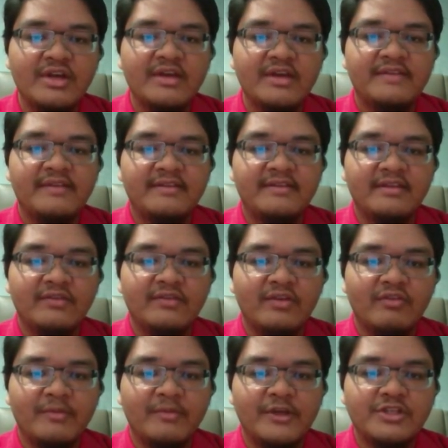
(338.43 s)
sensitive
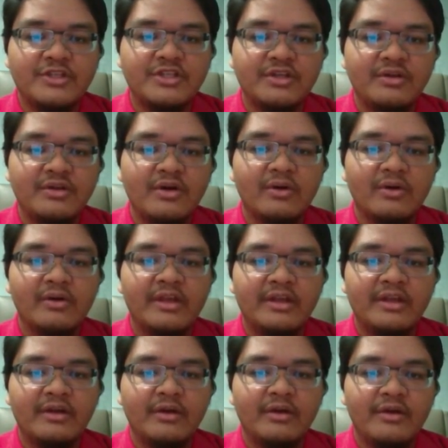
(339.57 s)
information or gain
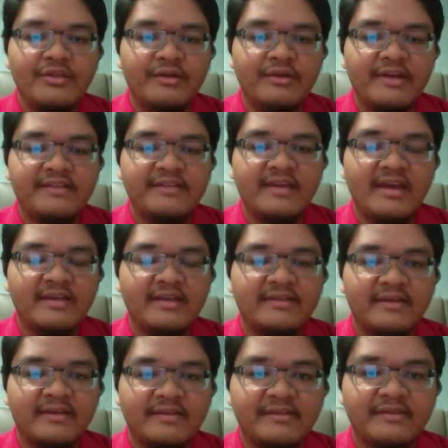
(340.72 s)
unauthorized
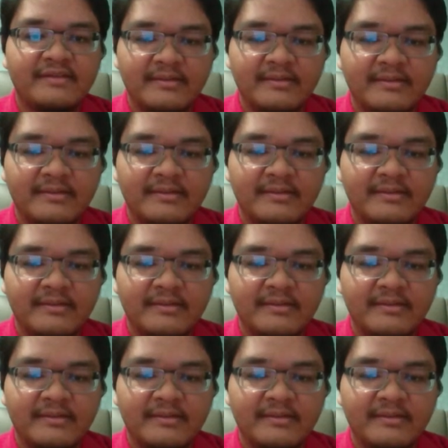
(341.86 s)
access